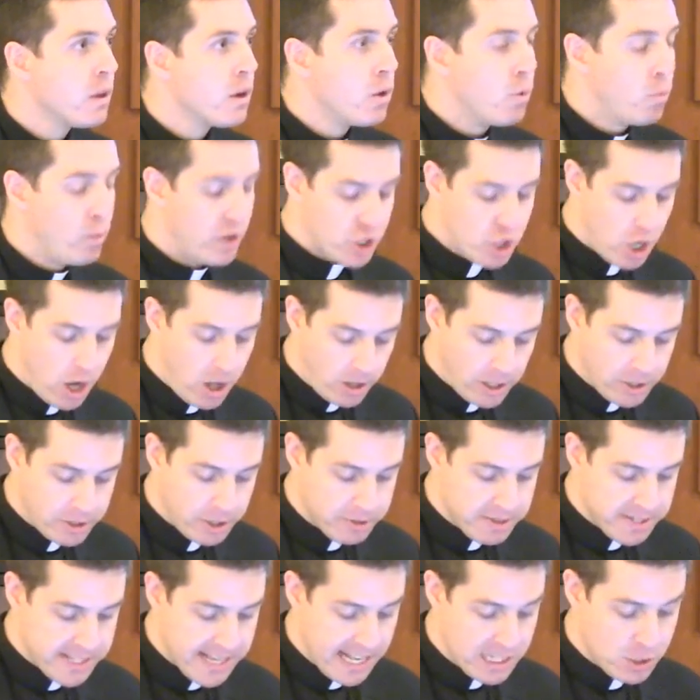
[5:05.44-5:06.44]
which
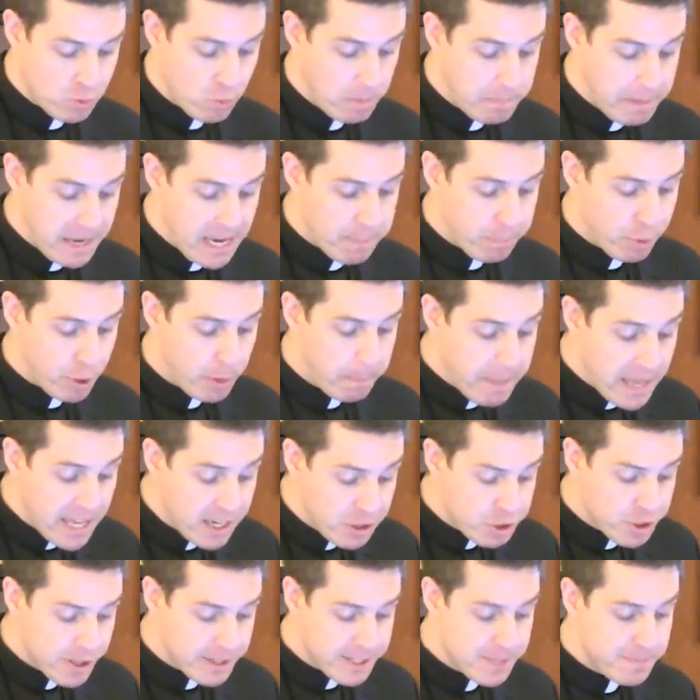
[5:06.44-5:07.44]
Hollander says would be
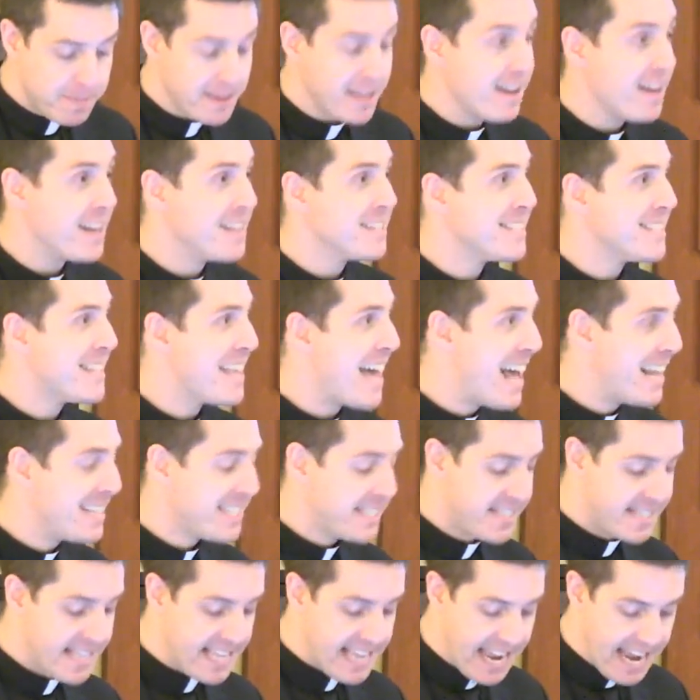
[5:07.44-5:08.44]
propitious because
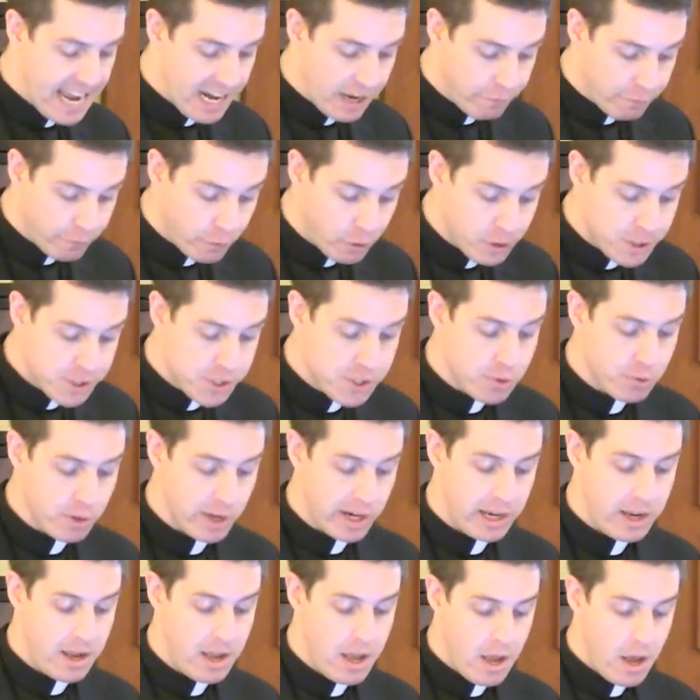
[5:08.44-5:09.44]
that's the
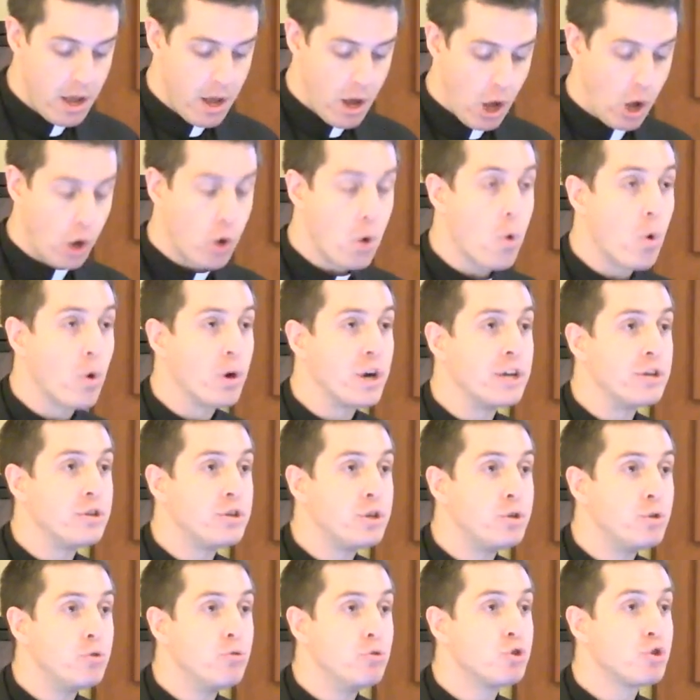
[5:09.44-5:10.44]
anniversary, according
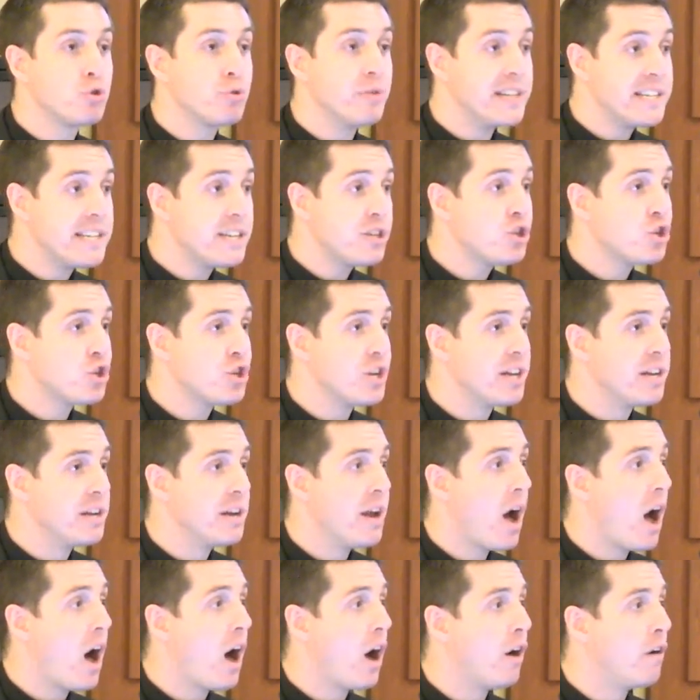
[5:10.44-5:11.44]
to
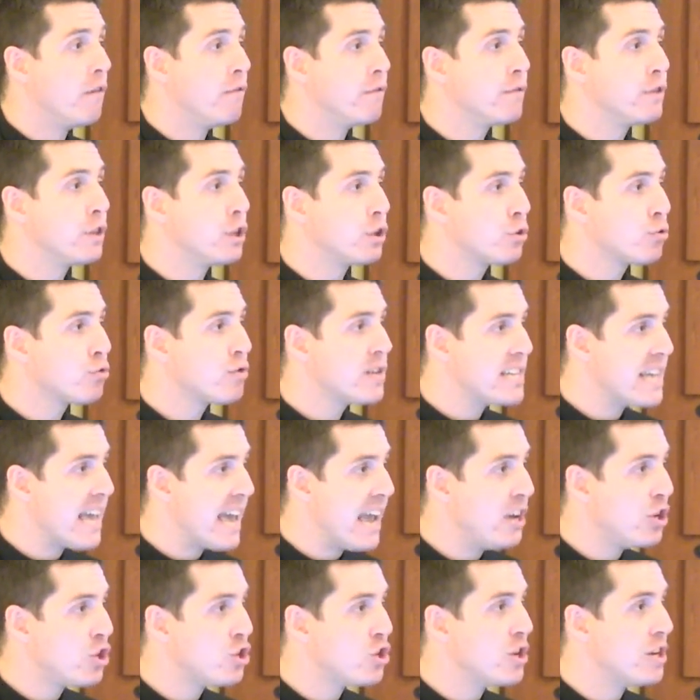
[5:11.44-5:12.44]
tradition, of the
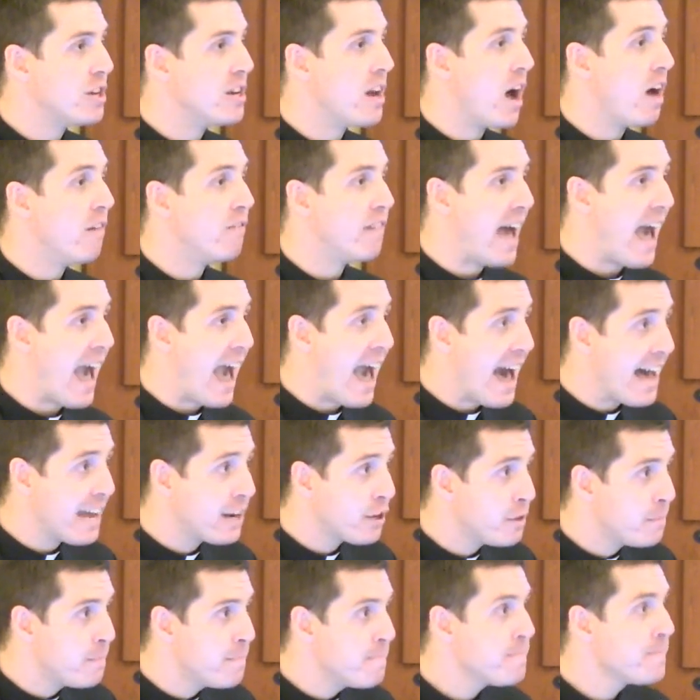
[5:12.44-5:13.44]
creation of
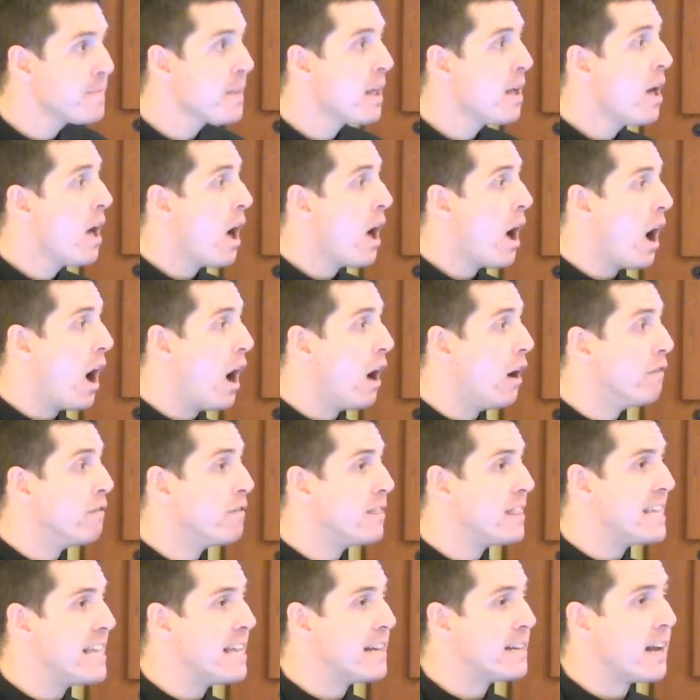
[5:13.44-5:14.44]
Adam,
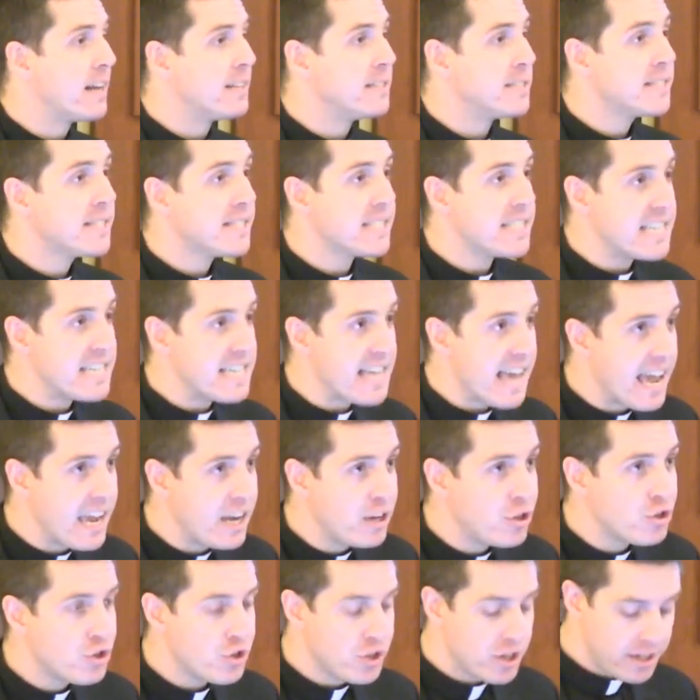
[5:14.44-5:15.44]
of the
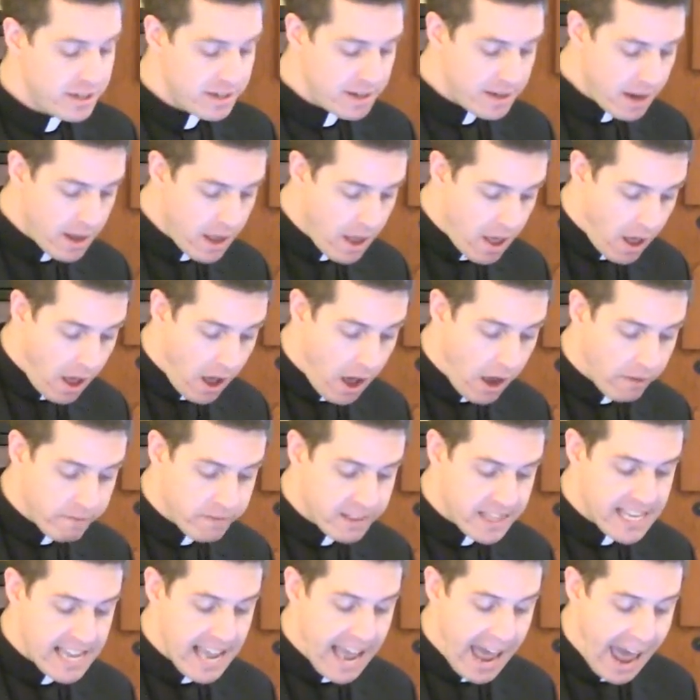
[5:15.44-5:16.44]
Annunciation,
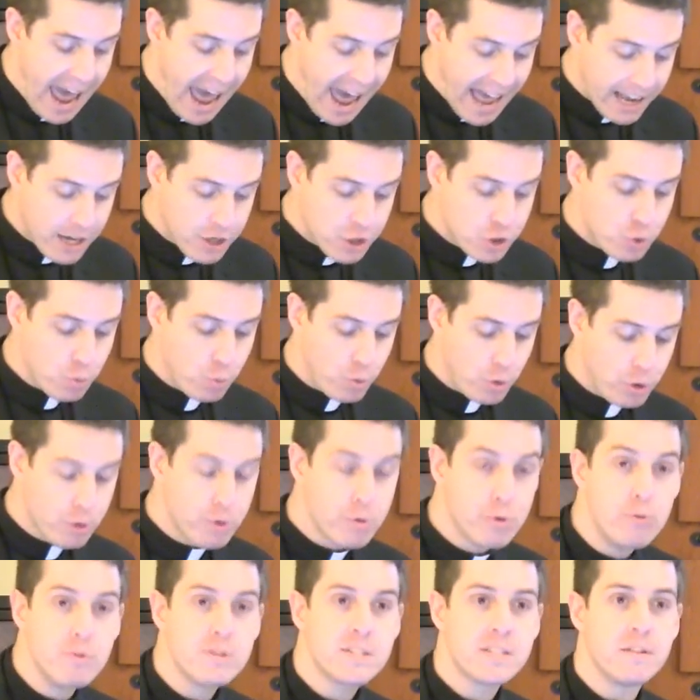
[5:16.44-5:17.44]
of the actual
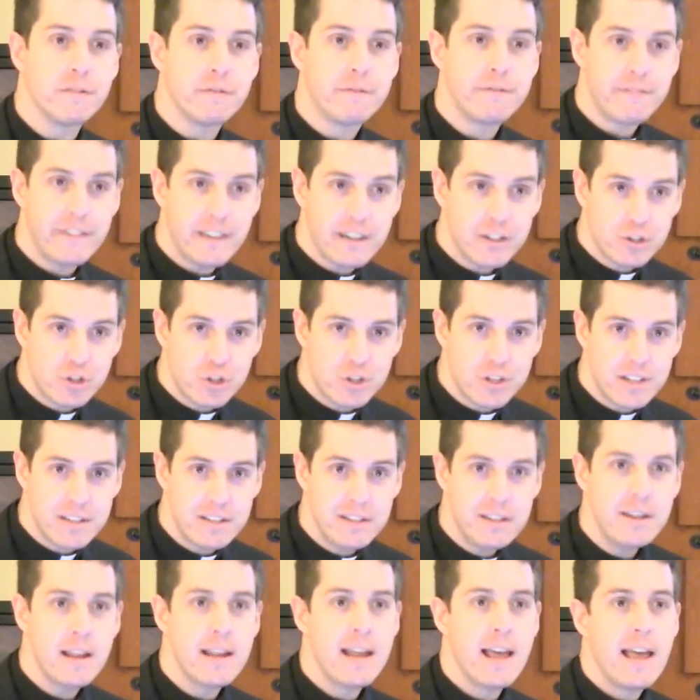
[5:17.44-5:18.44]

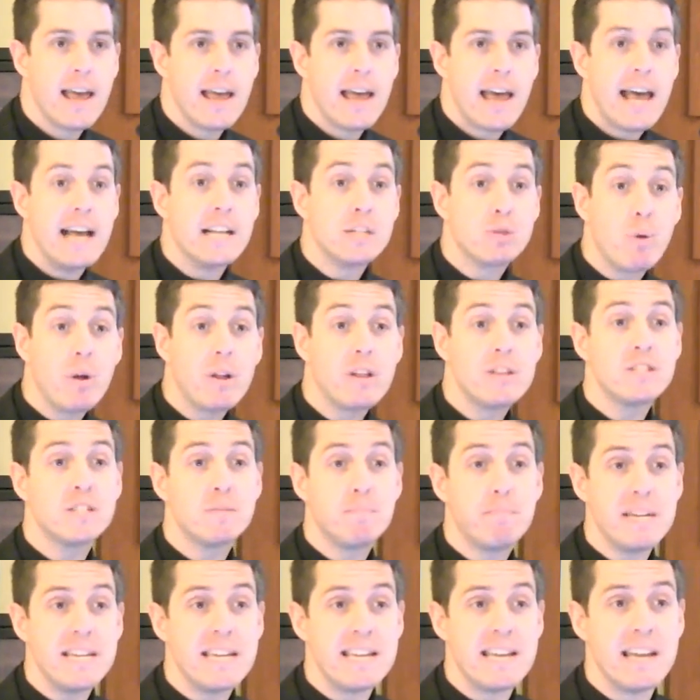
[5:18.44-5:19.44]
crucifixion, as well
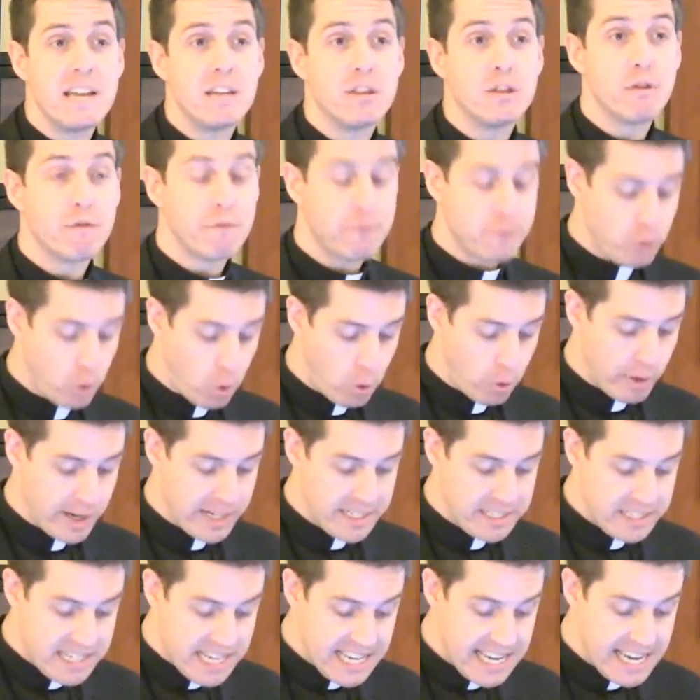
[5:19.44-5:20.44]
as being the
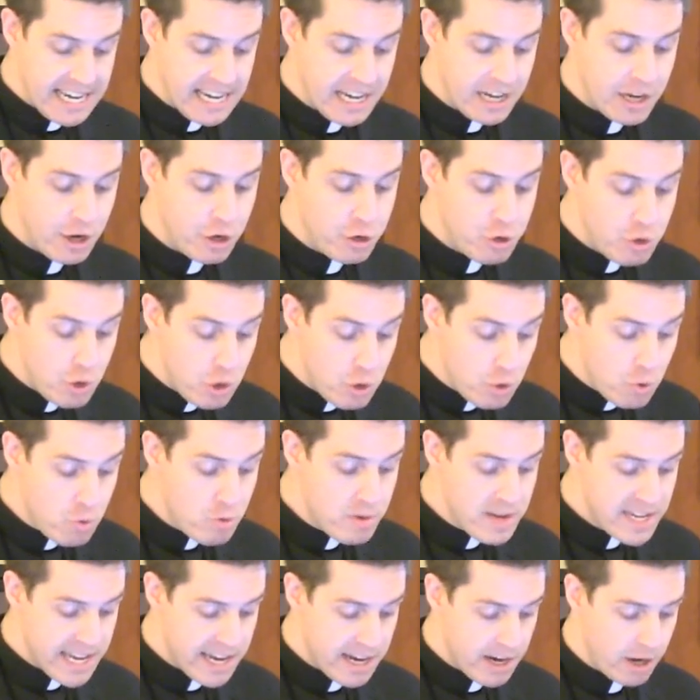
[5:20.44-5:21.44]
Florentine
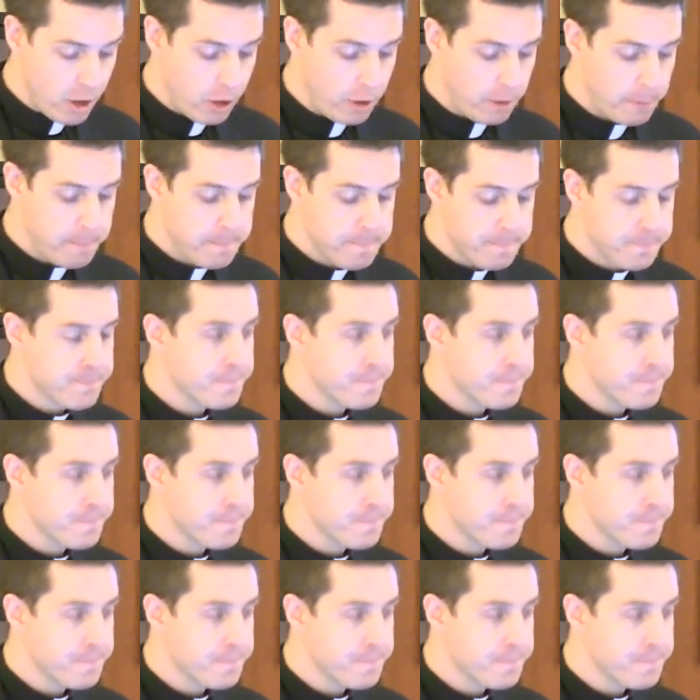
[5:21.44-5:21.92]
New Year.